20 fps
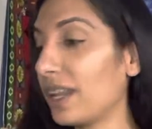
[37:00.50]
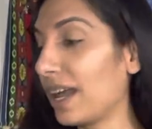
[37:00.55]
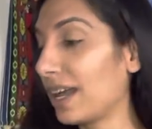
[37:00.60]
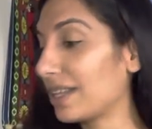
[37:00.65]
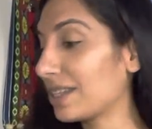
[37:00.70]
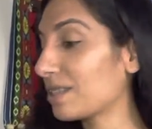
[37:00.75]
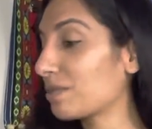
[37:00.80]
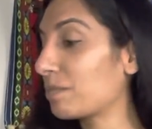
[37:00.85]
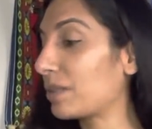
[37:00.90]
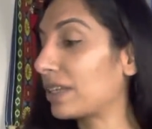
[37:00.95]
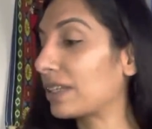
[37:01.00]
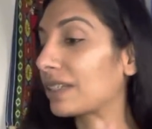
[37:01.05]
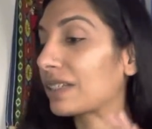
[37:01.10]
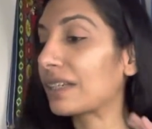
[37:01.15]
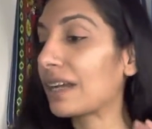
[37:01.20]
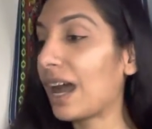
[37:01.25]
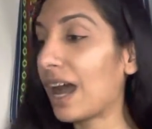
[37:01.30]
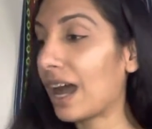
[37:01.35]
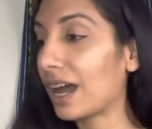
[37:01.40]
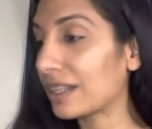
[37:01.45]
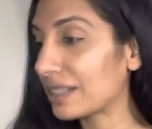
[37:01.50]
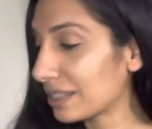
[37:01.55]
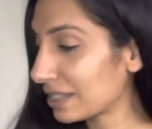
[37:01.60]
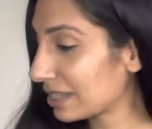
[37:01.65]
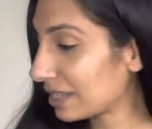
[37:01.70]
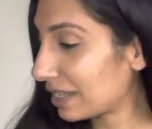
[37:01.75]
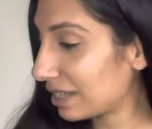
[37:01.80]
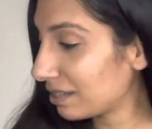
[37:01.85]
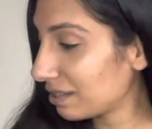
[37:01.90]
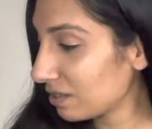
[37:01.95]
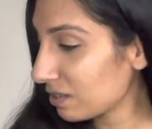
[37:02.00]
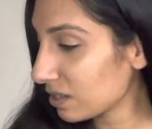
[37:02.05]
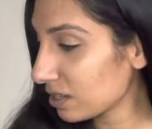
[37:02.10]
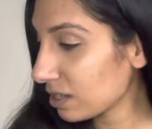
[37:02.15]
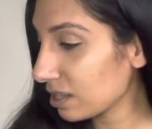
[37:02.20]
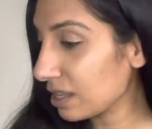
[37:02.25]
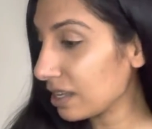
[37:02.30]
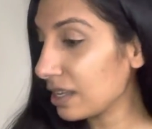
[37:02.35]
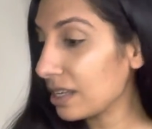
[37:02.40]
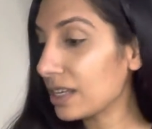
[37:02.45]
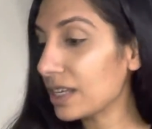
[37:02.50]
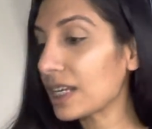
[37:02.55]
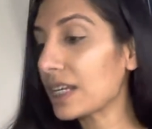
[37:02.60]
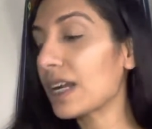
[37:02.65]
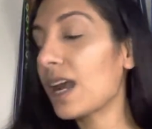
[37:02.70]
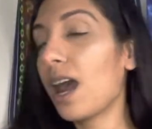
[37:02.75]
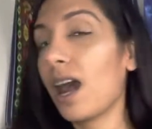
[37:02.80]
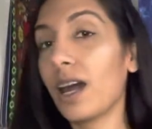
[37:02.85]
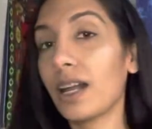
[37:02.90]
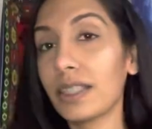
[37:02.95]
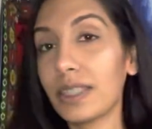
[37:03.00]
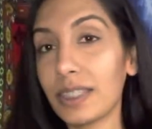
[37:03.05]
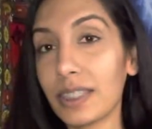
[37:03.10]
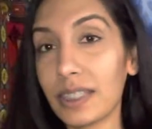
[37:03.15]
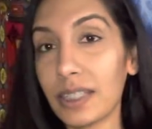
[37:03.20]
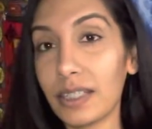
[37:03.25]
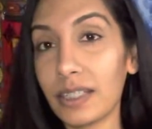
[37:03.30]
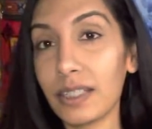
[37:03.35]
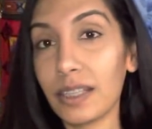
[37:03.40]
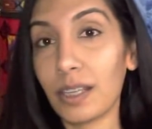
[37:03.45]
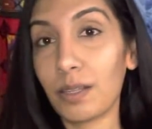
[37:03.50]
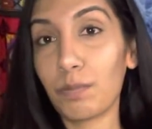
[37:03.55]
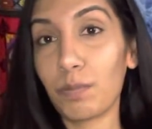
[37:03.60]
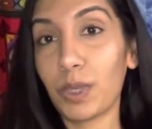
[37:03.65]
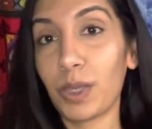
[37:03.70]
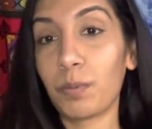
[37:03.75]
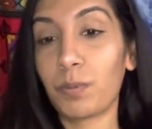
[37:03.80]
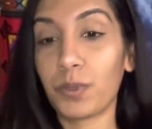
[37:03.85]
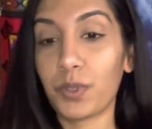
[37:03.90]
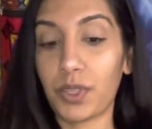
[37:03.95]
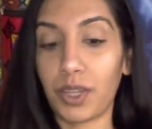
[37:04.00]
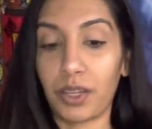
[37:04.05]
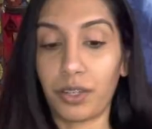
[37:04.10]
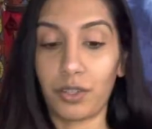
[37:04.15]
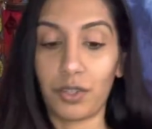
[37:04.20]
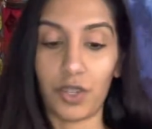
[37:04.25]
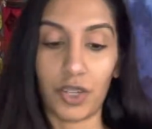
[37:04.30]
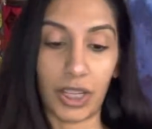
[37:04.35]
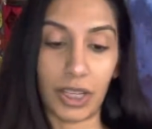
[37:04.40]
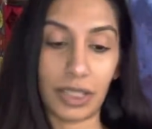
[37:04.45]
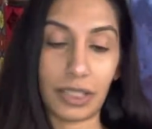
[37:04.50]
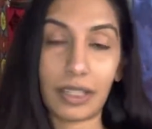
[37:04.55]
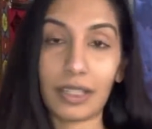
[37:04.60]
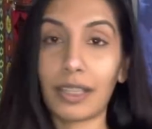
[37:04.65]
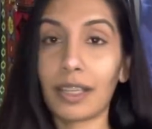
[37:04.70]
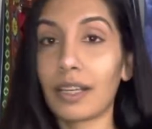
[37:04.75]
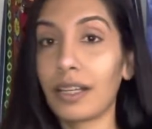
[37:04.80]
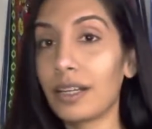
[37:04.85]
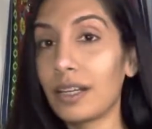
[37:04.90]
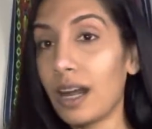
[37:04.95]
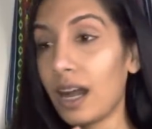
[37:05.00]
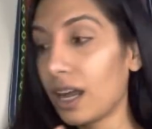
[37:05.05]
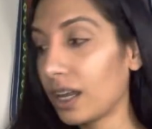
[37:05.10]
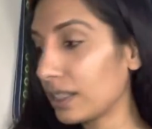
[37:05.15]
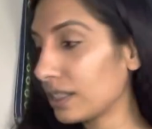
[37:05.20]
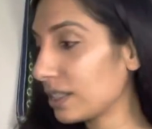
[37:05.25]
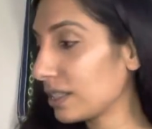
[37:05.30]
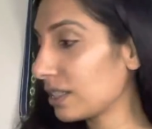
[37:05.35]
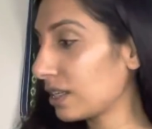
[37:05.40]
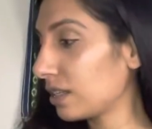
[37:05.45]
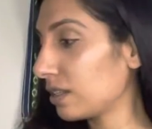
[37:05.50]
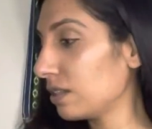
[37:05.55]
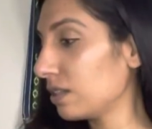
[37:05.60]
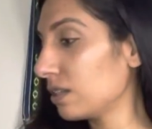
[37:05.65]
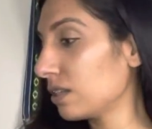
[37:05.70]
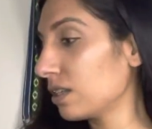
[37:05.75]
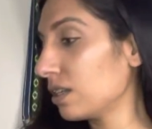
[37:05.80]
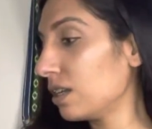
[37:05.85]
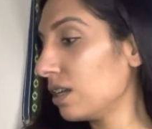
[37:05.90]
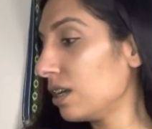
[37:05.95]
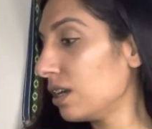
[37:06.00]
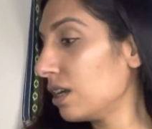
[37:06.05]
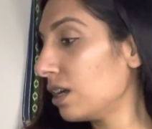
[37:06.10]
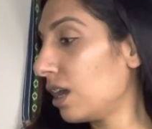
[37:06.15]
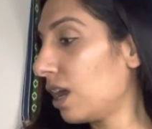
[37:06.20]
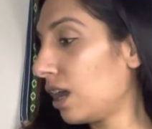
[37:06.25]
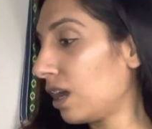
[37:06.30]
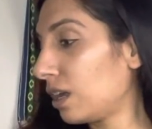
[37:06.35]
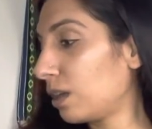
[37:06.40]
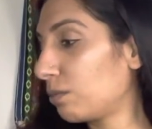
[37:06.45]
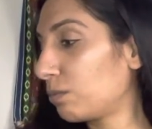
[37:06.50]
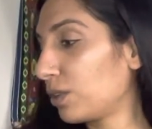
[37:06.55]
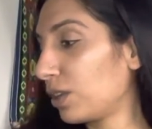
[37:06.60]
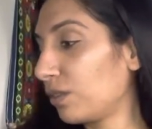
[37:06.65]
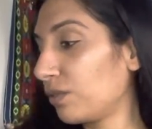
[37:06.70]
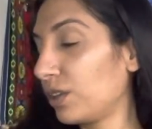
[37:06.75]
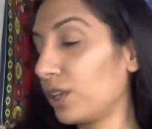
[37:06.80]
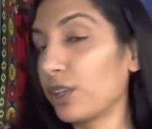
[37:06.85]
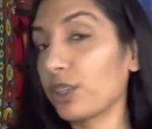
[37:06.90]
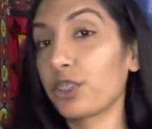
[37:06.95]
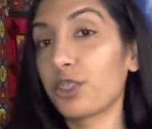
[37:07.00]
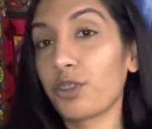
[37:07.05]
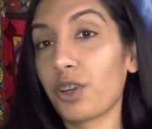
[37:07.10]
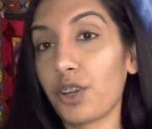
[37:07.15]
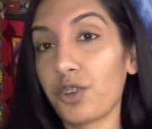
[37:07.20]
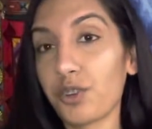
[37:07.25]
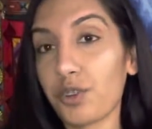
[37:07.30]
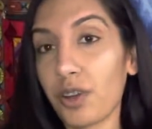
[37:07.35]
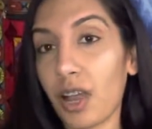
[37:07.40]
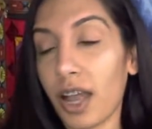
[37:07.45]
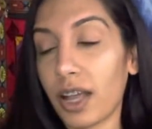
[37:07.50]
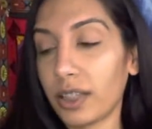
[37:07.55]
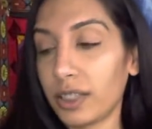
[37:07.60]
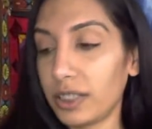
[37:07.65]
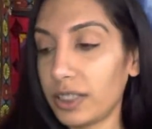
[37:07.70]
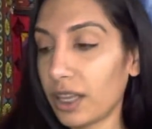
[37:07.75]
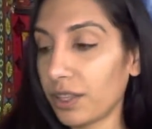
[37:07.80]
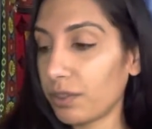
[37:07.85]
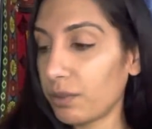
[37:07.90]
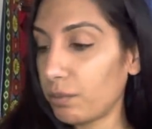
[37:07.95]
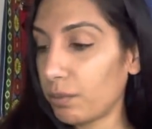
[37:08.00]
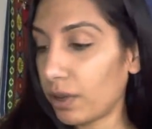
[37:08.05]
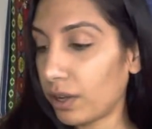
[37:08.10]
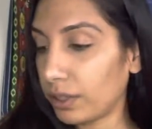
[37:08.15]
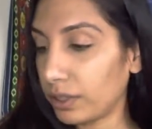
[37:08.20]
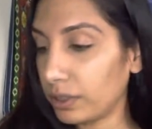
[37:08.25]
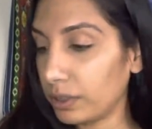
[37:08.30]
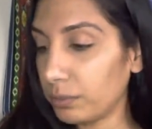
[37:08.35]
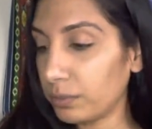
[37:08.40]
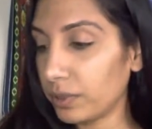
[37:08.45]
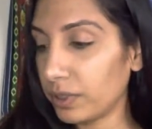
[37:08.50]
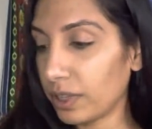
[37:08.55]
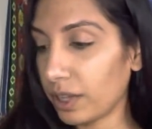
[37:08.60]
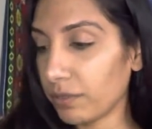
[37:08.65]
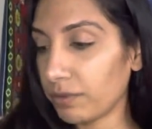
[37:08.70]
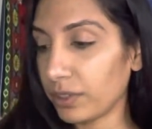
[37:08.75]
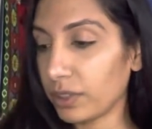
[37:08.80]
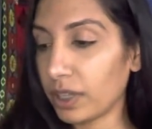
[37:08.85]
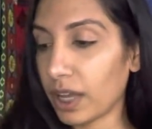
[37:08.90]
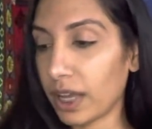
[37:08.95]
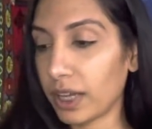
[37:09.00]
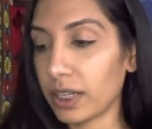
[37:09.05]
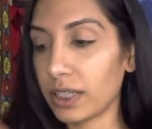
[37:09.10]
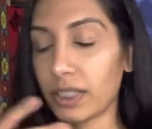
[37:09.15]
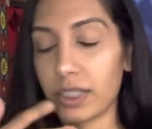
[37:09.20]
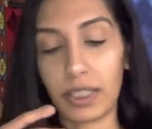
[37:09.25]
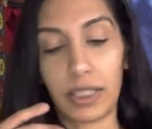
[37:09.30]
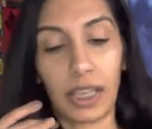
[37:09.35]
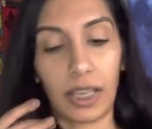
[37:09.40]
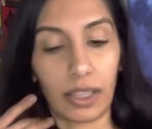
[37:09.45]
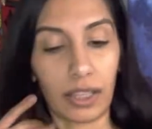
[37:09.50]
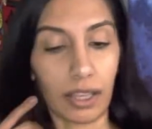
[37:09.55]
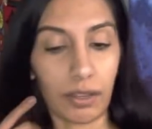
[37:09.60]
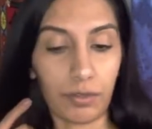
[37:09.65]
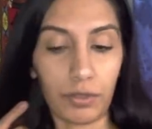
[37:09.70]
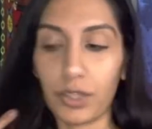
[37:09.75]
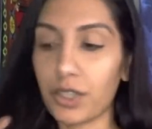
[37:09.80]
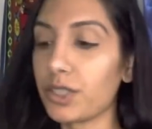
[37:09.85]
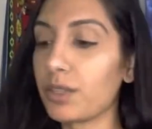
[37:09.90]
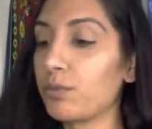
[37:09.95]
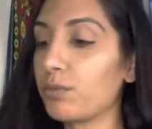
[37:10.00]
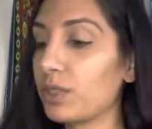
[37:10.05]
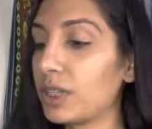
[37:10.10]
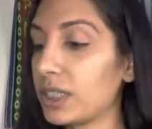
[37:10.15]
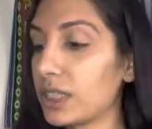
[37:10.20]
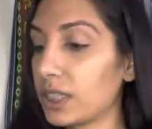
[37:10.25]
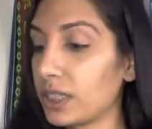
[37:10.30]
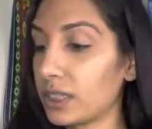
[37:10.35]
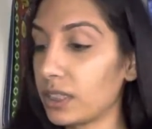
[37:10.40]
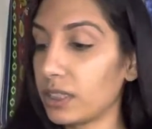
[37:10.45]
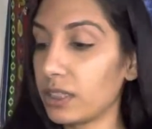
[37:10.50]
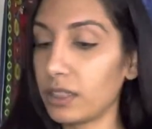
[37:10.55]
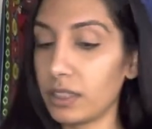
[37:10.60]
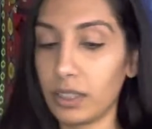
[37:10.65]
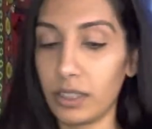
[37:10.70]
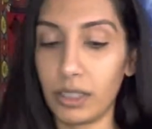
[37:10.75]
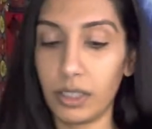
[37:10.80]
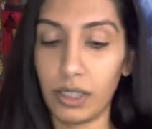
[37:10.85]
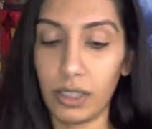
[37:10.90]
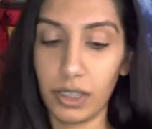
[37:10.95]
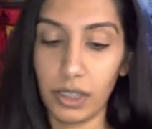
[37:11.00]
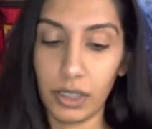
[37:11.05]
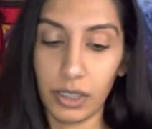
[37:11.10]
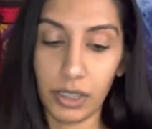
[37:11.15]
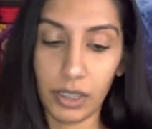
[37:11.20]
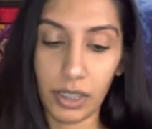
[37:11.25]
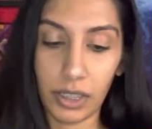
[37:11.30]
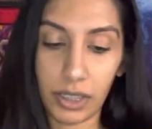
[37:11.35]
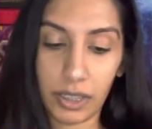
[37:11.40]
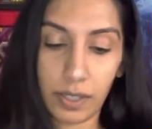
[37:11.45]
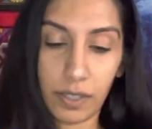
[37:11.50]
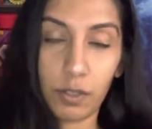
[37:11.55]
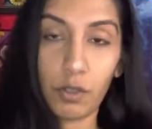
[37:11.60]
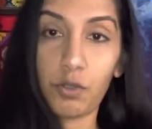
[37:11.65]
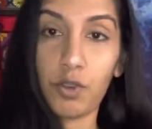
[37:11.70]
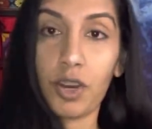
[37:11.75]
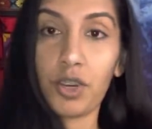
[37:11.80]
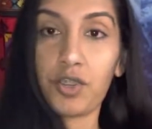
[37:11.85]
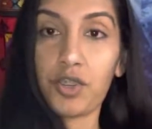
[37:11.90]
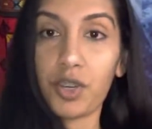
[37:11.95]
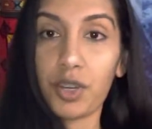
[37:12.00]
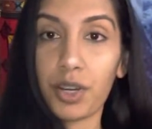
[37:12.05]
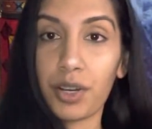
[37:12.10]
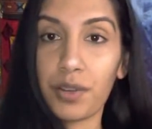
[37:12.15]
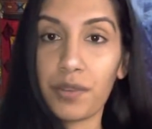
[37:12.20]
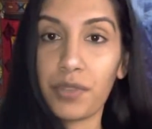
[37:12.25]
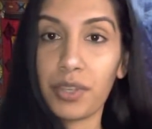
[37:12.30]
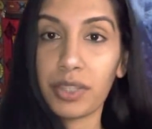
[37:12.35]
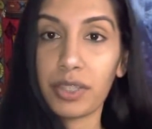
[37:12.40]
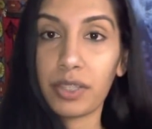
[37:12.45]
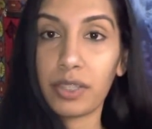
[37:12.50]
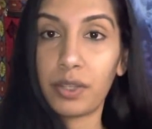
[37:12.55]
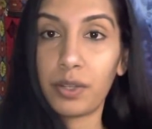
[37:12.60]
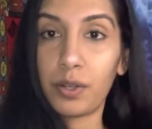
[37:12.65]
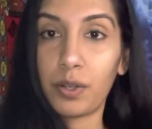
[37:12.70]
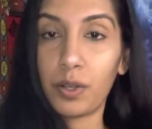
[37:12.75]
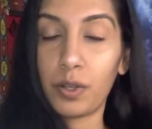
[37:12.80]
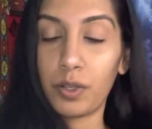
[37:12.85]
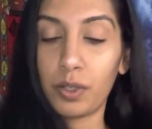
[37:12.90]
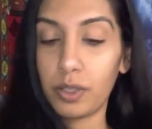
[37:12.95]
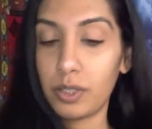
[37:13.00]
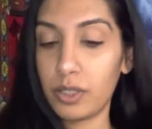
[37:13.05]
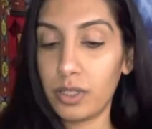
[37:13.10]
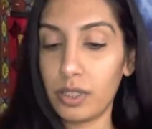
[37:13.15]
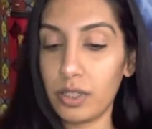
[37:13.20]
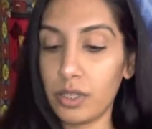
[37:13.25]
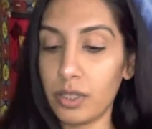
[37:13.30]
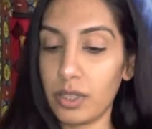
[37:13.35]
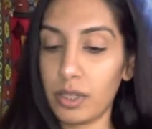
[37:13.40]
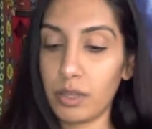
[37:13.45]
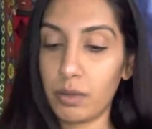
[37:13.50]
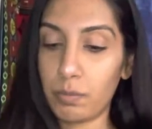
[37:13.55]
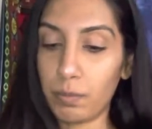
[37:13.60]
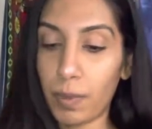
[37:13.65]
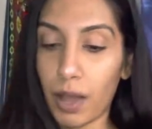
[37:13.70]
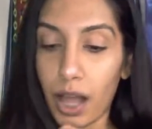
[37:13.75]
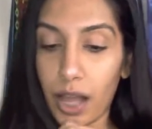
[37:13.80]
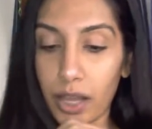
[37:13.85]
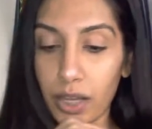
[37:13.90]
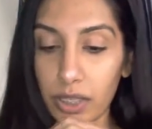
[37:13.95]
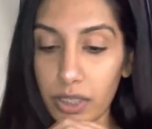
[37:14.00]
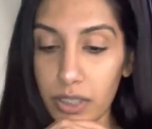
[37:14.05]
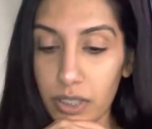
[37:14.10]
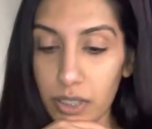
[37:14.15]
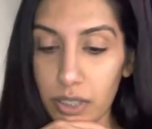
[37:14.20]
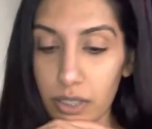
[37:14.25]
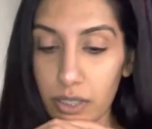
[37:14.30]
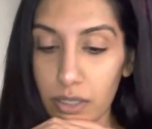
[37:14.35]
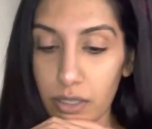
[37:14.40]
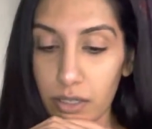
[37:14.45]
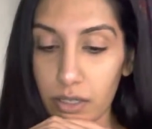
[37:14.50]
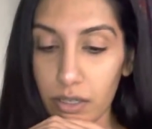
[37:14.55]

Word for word: has been constant, constant in people's energies, constant. Um, you have your treasure island at the bottom, and I feel guided to take that for some reason because this treasure, this little box